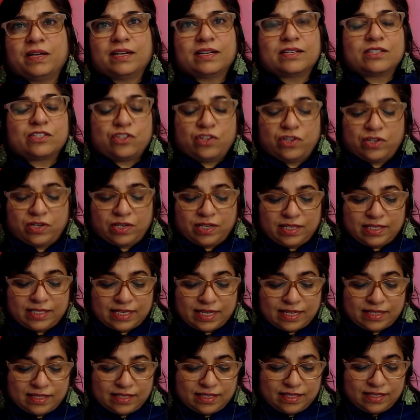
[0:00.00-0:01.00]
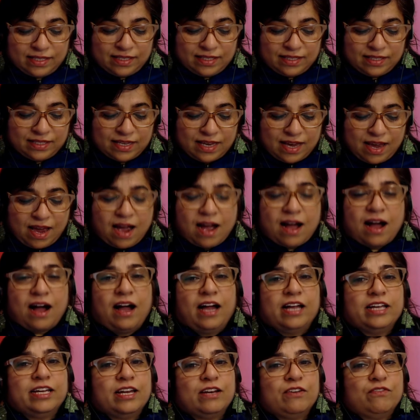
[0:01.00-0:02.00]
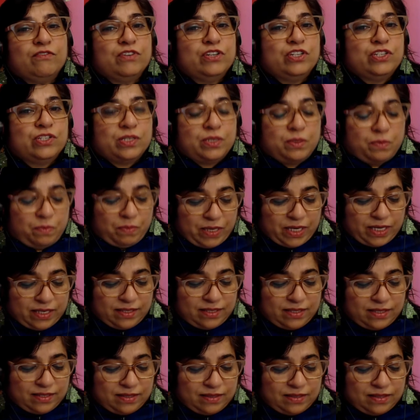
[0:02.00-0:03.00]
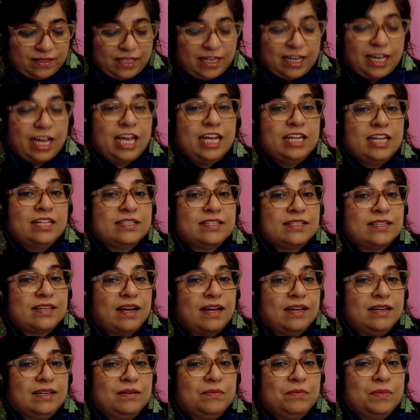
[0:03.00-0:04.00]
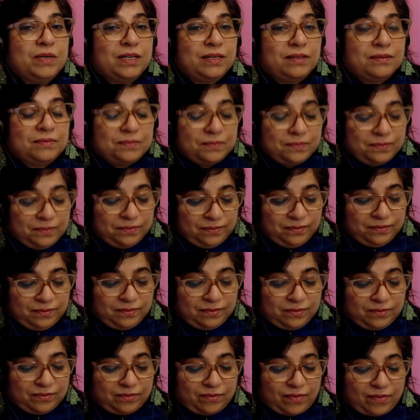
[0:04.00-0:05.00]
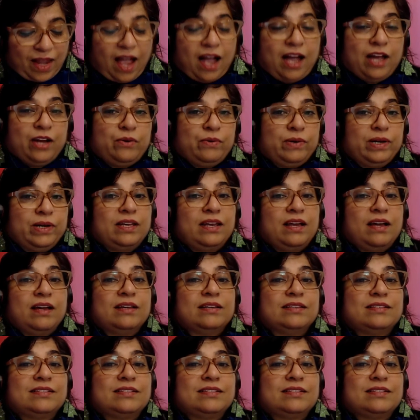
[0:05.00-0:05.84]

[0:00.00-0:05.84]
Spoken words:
At last, I shut my external senses. I envisioned peace inside me.